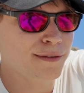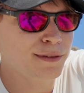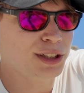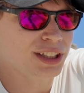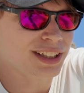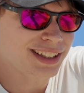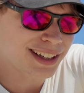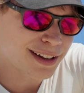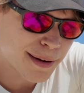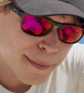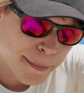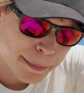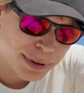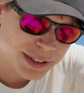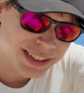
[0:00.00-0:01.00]
which
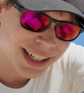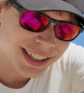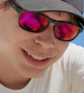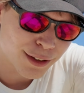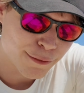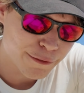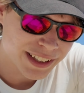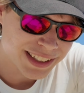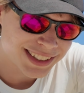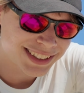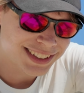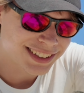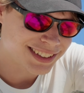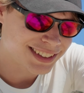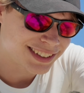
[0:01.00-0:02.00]
precisely
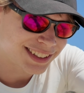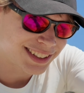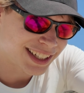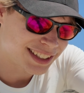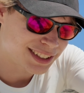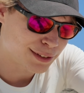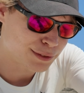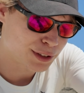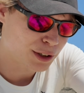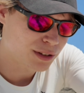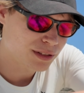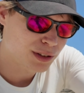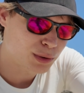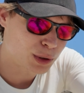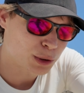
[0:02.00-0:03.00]
fits the size of the
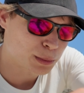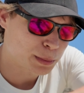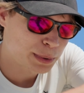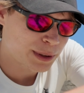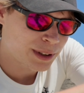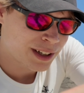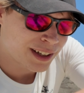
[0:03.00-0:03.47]
rope.